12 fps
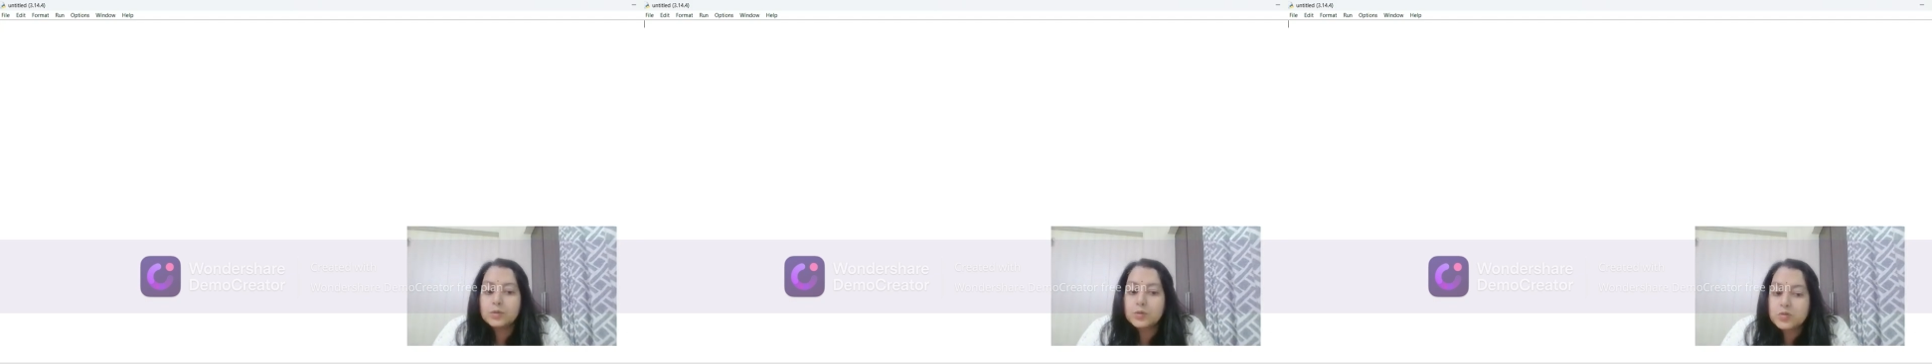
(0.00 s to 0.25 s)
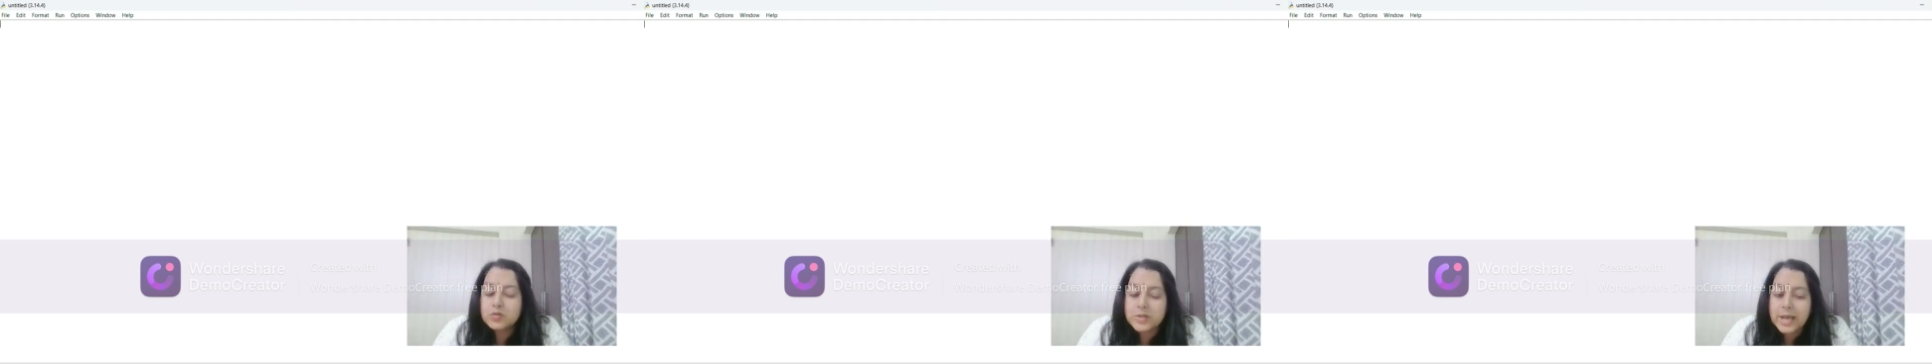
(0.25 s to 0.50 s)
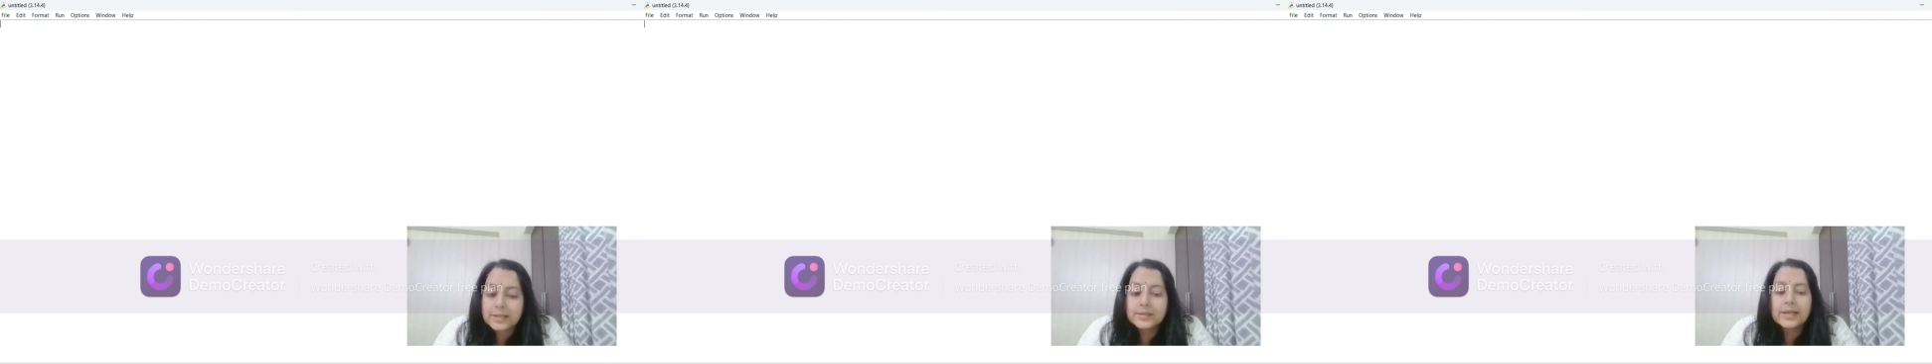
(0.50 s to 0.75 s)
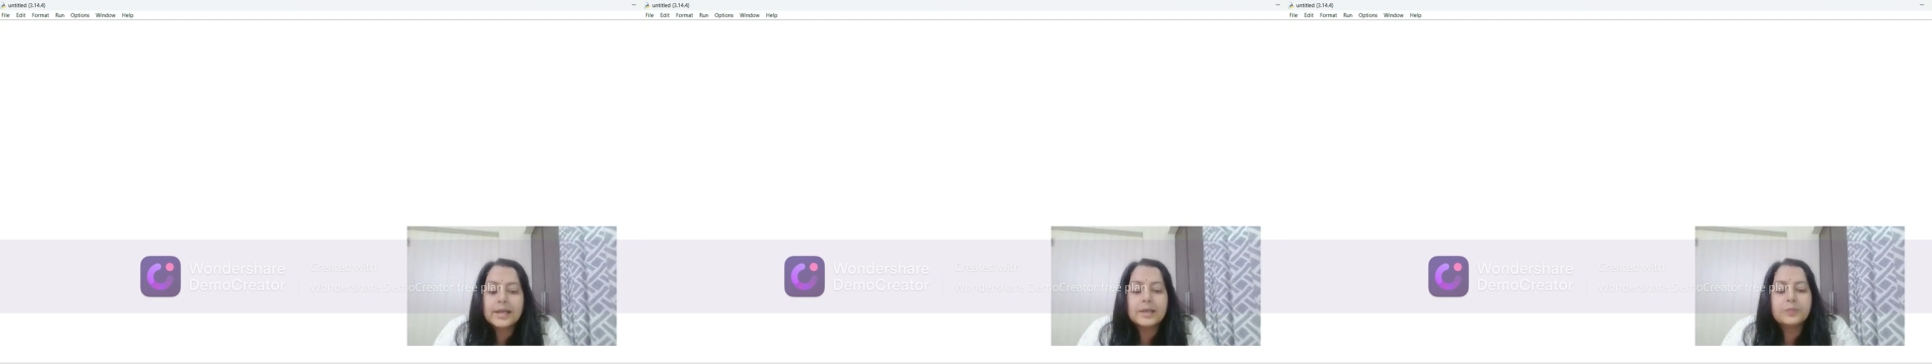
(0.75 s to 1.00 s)
To check
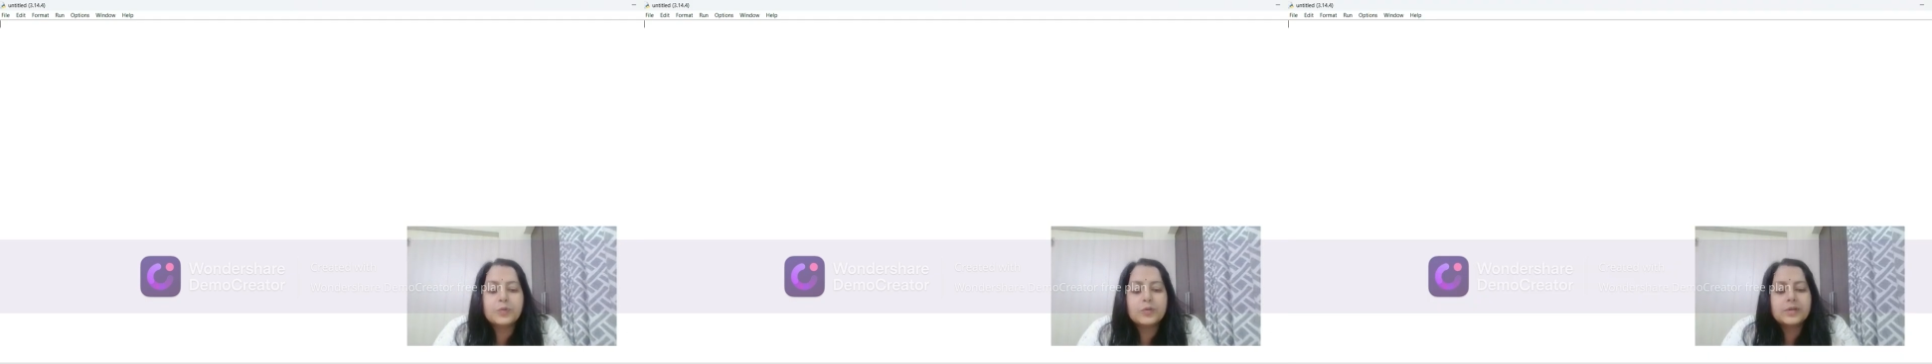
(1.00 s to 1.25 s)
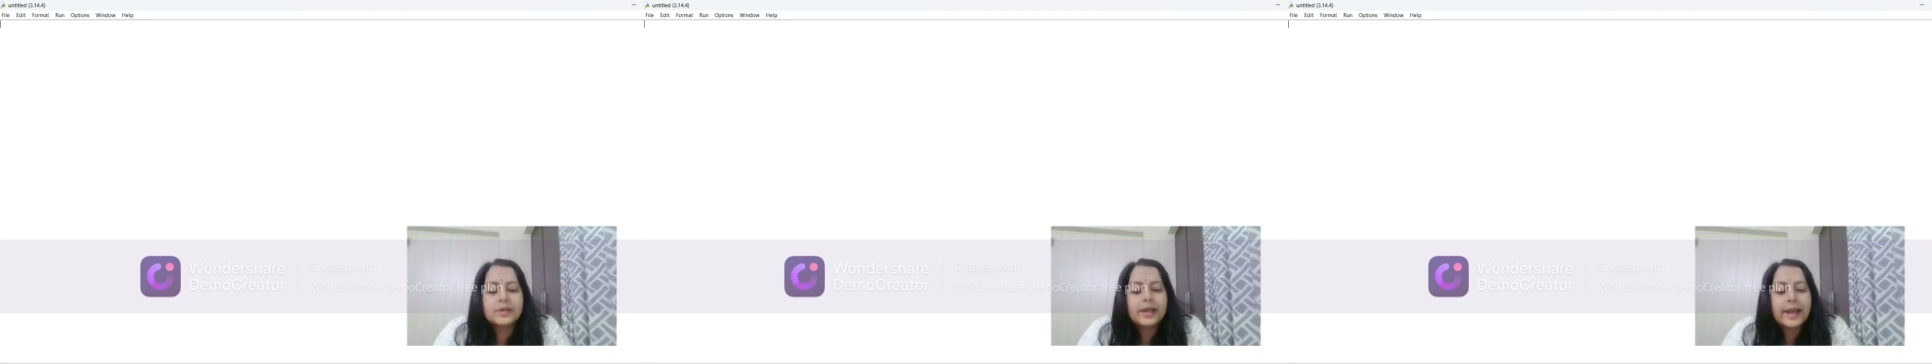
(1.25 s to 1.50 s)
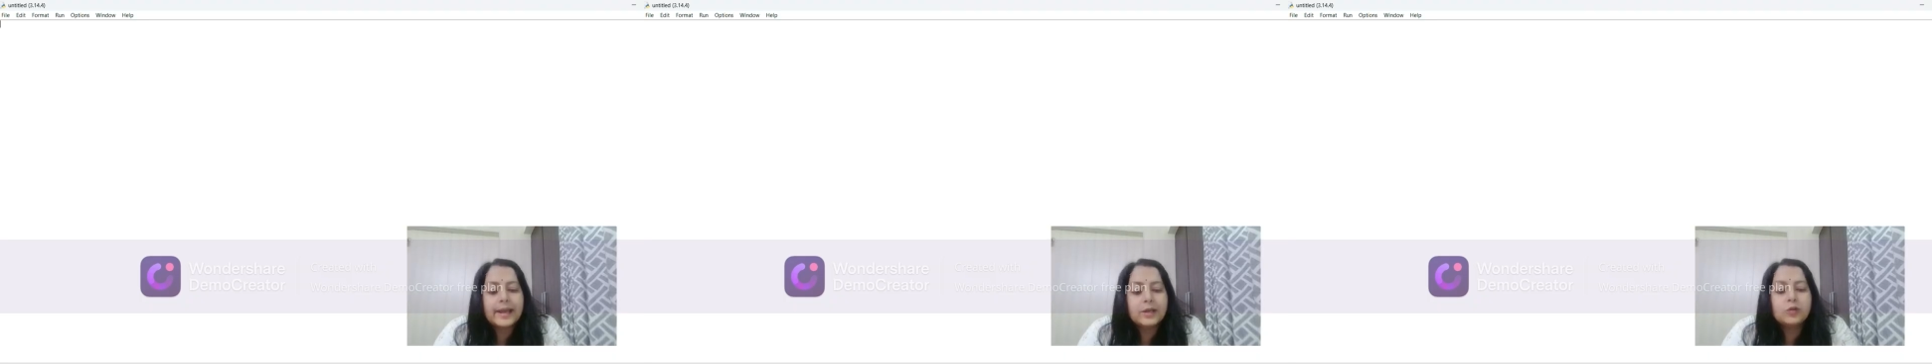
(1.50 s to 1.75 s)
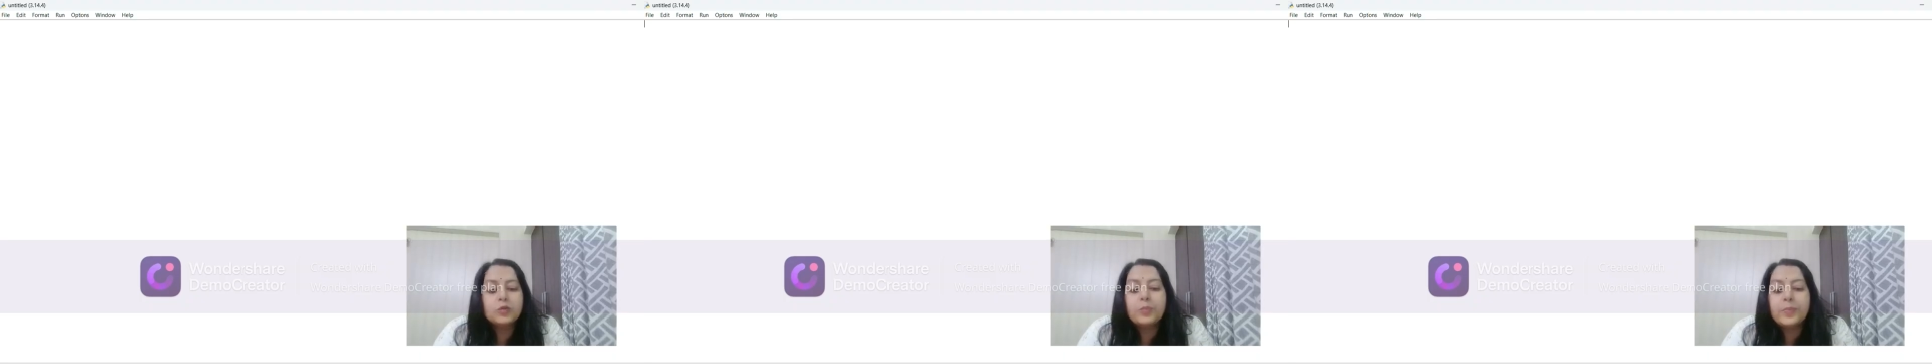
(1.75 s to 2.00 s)
the input
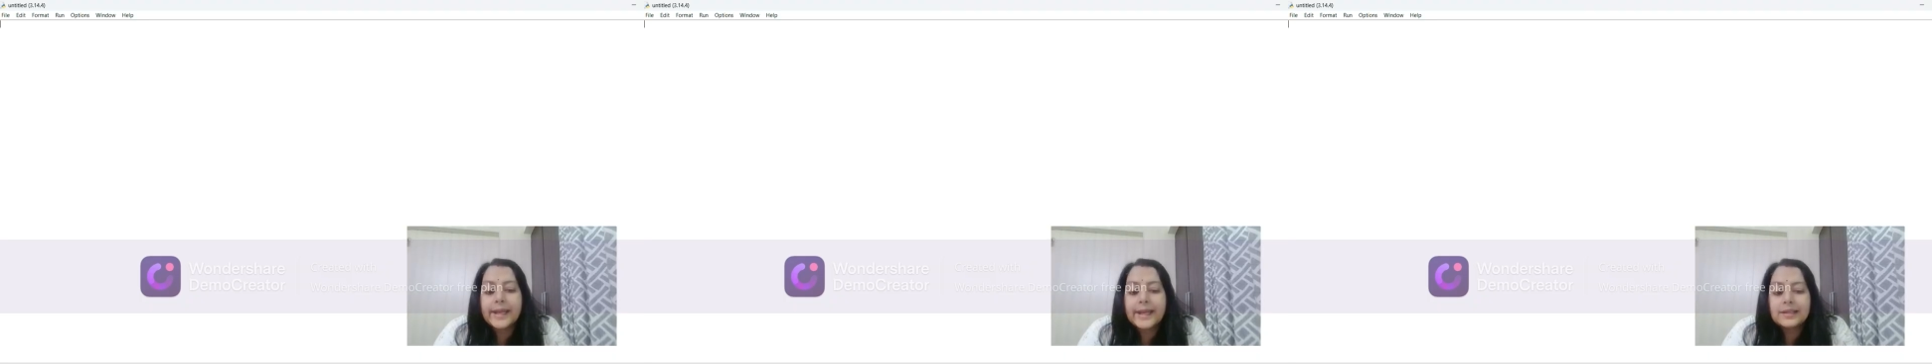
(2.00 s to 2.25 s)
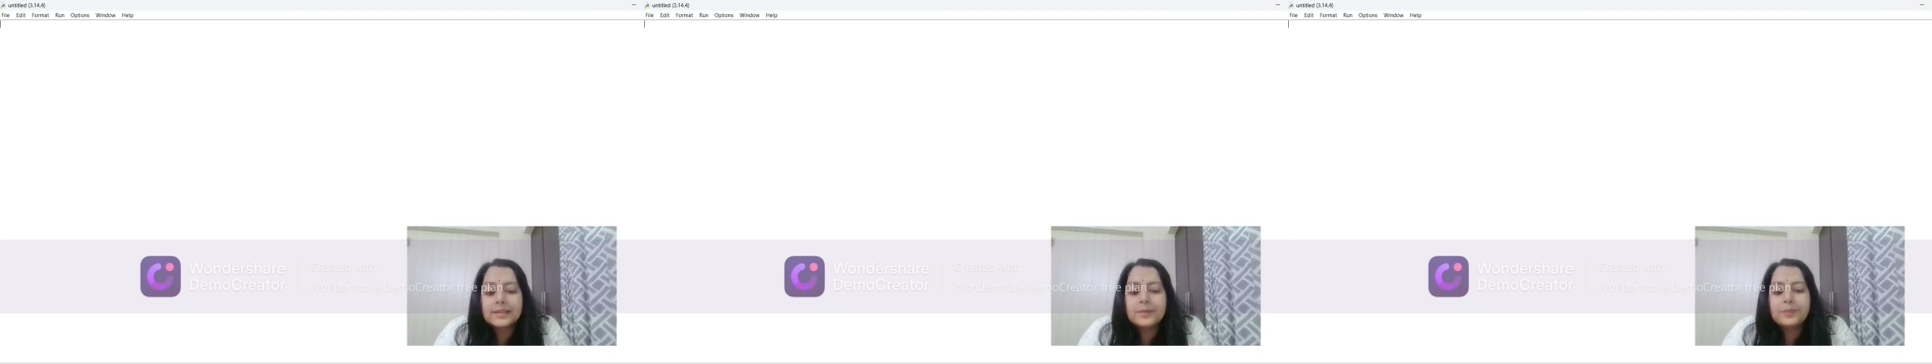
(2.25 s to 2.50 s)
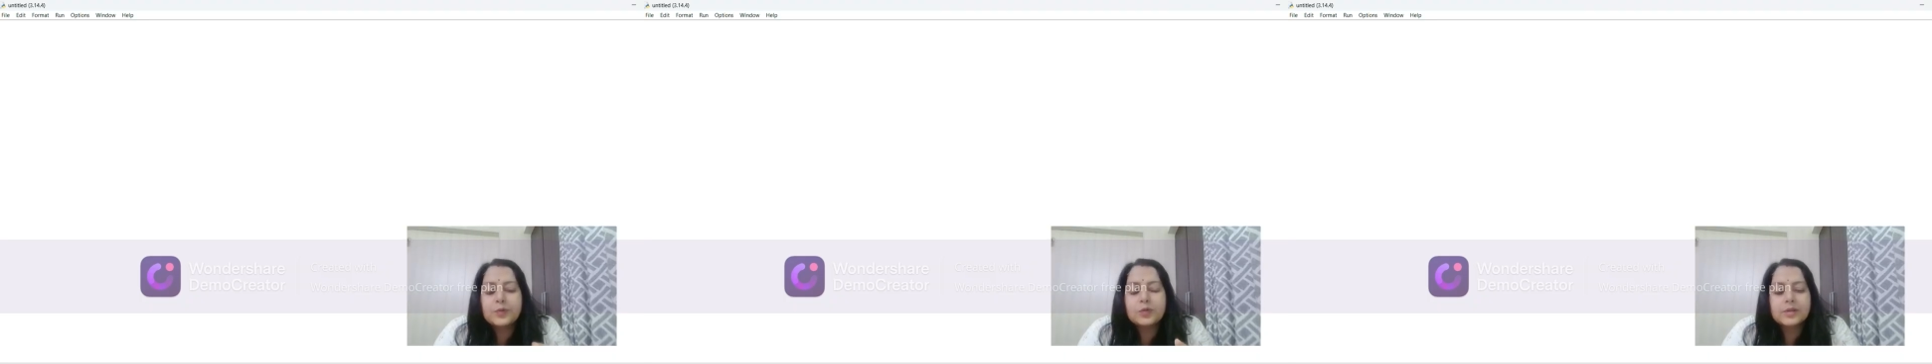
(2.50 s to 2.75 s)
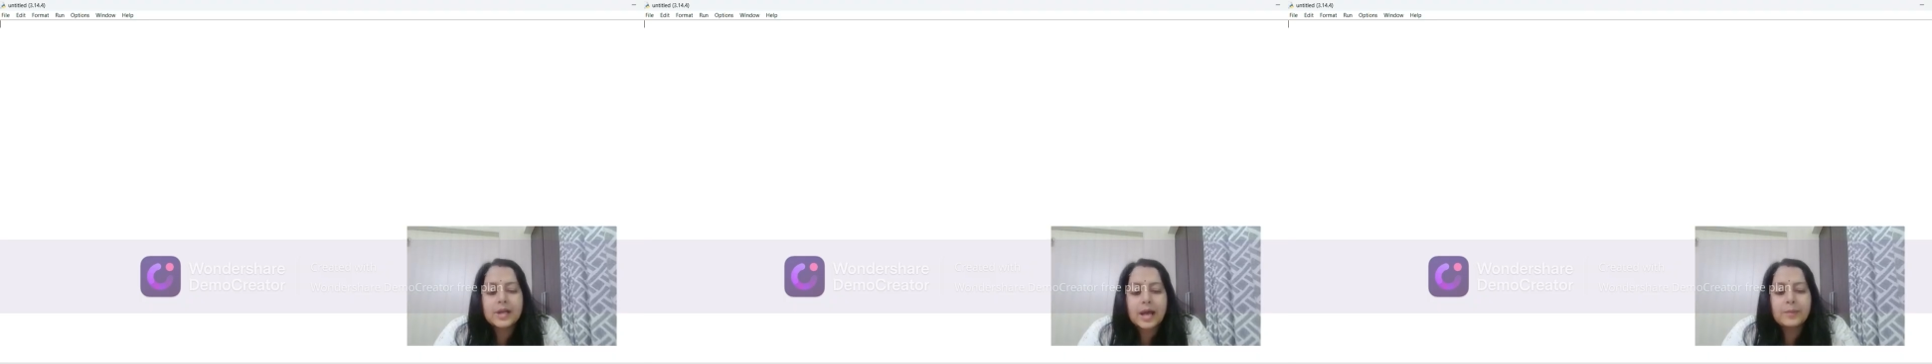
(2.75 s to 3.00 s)
and to break the
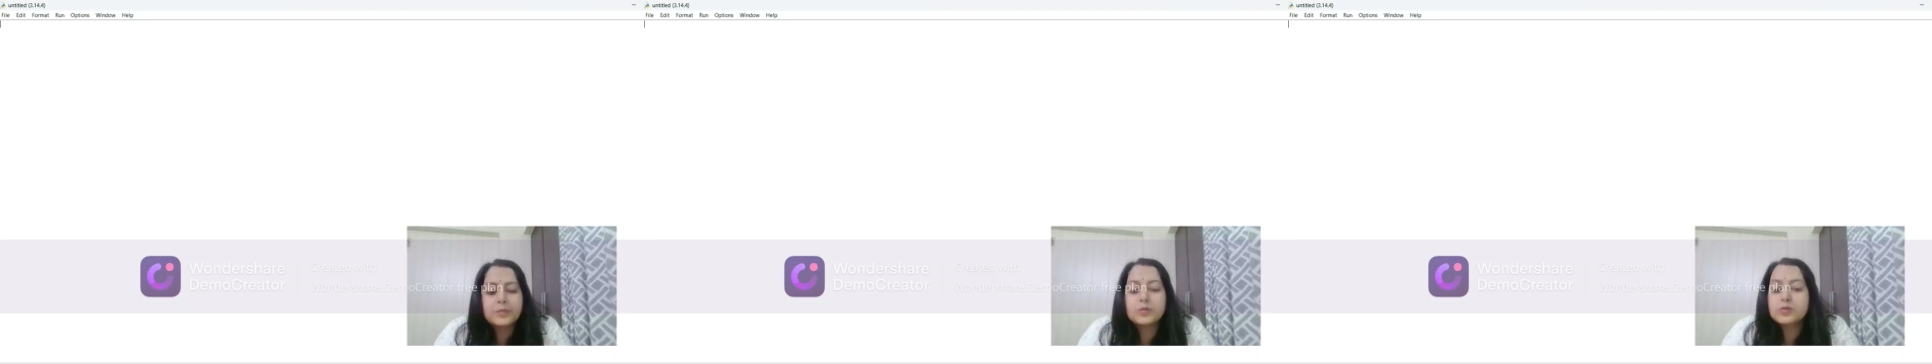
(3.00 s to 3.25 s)
program,